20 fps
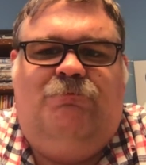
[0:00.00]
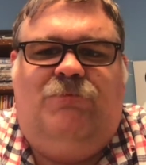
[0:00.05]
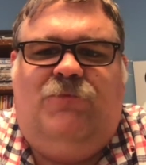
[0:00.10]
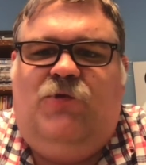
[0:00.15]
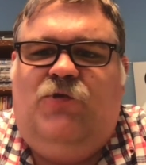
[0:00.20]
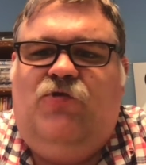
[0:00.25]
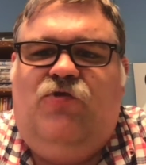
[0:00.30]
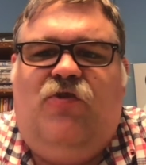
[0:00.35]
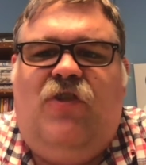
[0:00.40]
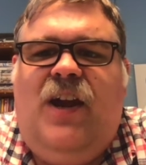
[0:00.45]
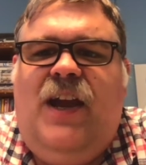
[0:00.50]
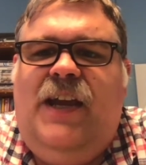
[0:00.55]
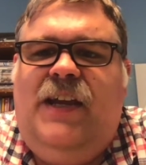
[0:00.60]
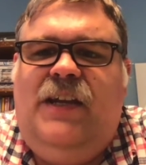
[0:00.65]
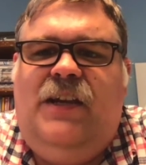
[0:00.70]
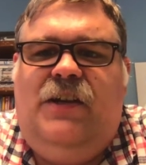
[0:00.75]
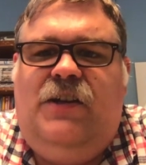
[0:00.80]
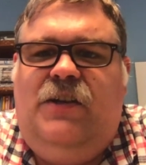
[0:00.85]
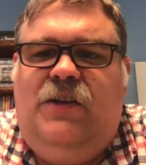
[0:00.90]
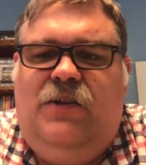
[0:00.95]
try to
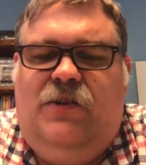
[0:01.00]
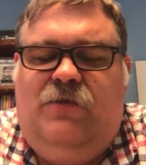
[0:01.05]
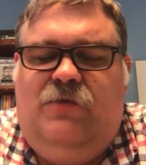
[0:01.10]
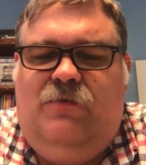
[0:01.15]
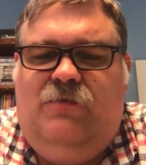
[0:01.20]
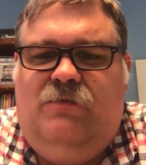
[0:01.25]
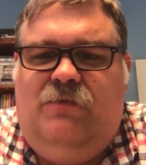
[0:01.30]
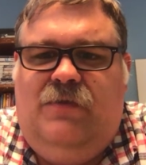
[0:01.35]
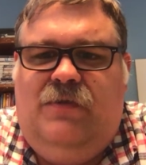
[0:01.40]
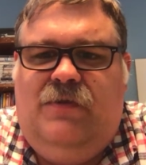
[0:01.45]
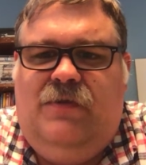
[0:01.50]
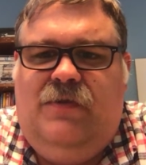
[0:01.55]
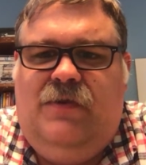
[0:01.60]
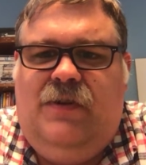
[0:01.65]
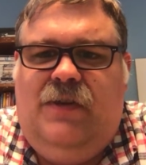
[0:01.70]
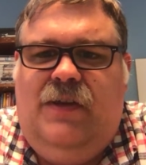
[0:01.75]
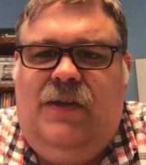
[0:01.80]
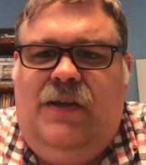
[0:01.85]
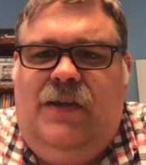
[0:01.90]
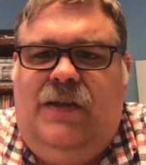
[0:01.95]
do?
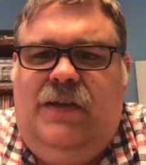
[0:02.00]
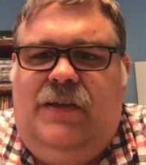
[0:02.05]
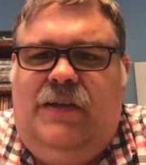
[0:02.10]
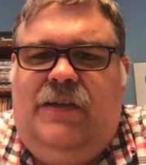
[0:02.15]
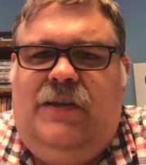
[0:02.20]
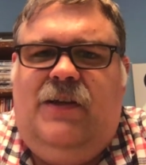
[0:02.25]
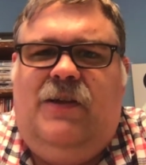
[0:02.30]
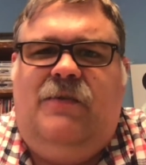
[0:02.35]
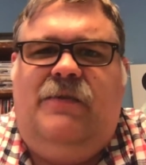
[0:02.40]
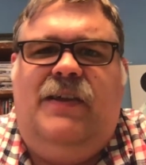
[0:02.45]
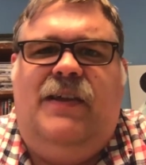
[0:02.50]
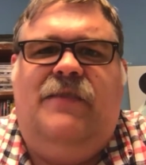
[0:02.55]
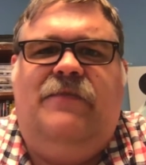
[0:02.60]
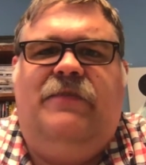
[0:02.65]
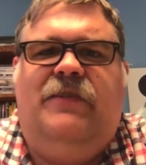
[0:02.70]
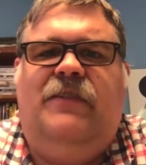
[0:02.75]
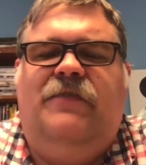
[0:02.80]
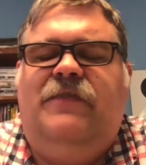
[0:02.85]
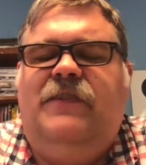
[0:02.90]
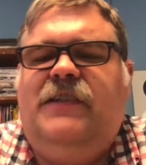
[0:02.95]

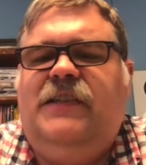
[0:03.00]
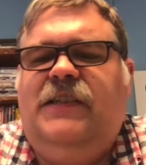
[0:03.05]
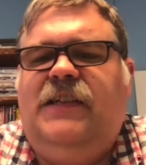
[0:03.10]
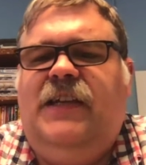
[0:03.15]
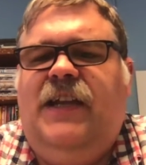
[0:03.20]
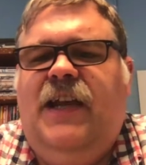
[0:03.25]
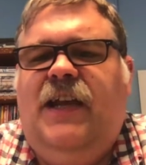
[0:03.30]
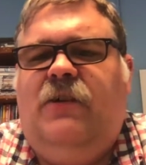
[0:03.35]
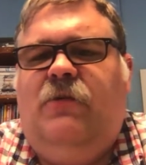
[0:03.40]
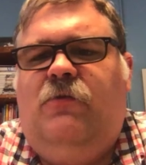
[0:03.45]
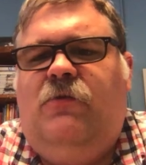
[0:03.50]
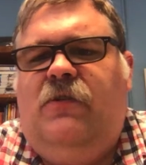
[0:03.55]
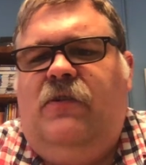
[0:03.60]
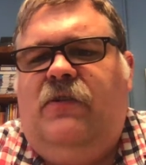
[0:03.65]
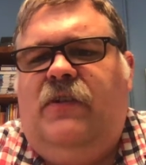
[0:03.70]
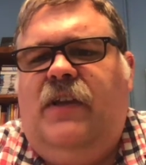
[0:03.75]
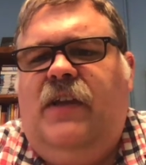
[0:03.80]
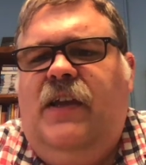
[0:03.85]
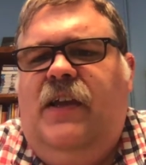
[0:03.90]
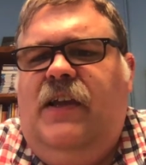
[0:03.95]
Even if it's a
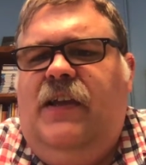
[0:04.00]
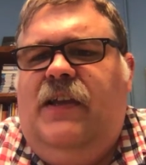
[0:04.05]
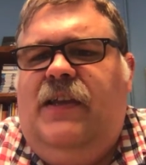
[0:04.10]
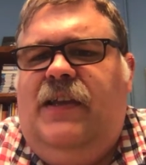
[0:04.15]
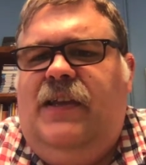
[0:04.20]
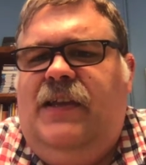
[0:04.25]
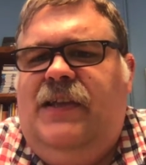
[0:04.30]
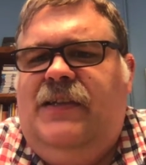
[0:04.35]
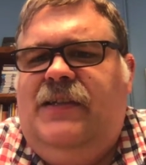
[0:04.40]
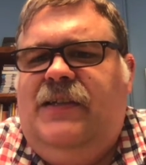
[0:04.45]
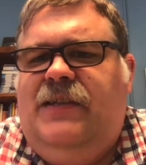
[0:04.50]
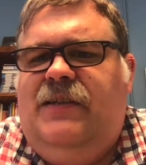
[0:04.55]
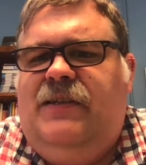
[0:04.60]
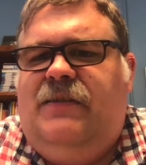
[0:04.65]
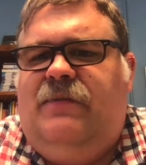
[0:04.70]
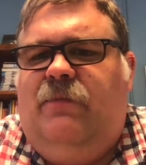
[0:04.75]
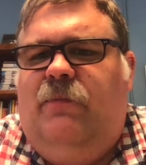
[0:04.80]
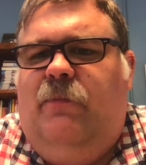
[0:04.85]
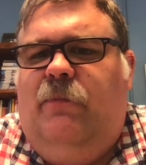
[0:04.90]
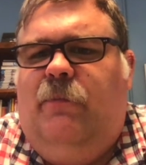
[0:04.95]
.org, is it
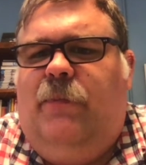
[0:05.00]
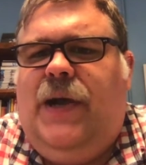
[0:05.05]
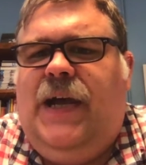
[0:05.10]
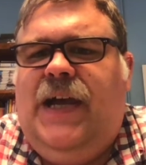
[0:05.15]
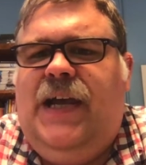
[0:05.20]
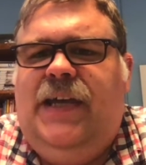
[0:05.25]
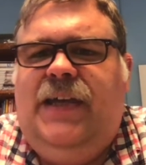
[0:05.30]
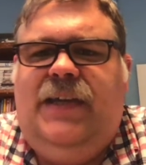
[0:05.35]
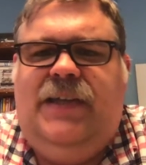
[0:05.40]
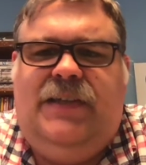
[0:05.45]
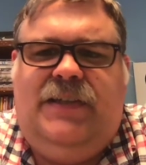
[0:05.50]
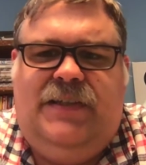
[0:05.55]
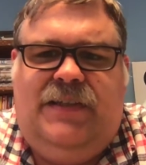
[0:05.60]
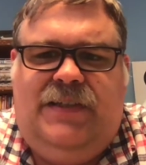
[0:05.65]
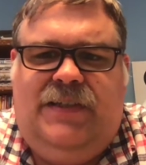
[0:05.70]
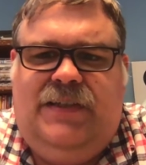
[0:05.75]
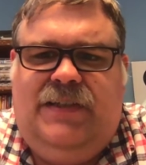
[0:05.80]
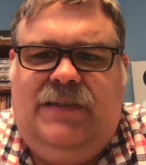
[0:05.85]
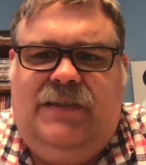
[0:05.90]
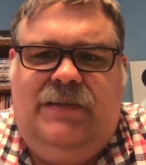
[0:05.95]

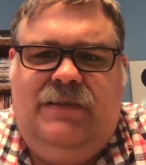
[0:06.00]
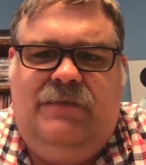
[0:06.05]
bias